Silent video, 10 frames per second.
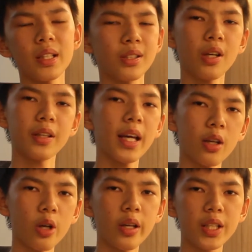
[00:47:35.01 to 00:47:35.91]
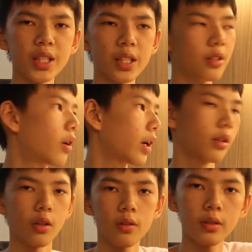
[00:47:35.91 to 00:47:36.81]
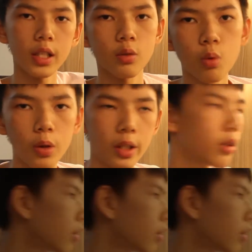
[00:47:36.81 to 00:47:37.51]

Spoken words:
It's not that hard, is it? Alright. Let's roll it.